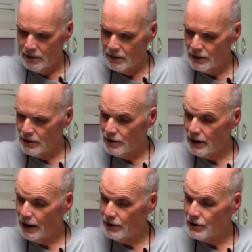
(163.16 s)
Is this
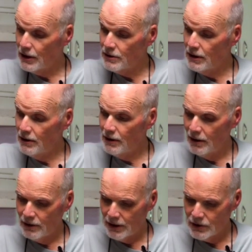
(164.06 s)
Italian seasoning?
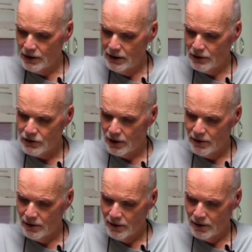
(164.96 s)
Yes, it is.
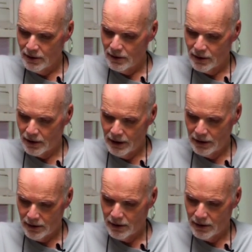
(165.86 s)
All right.